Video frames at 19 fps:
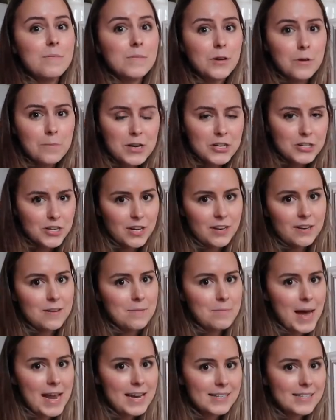commission
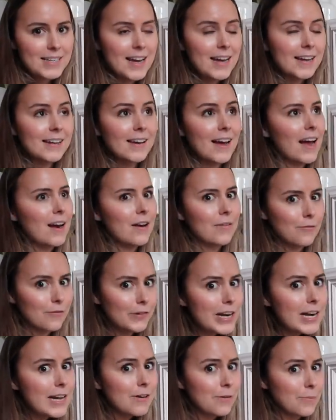painting at a
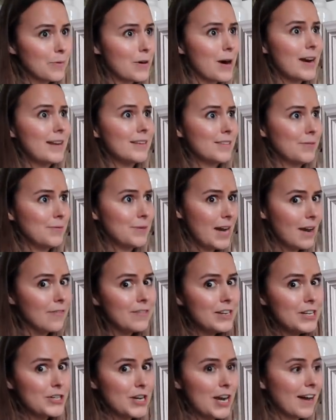really good price, so
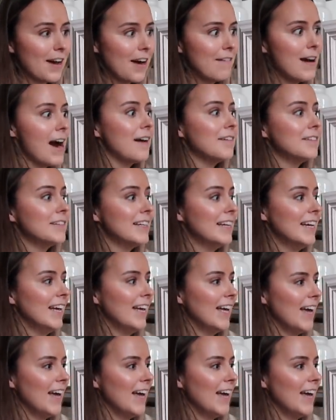definitely check her out.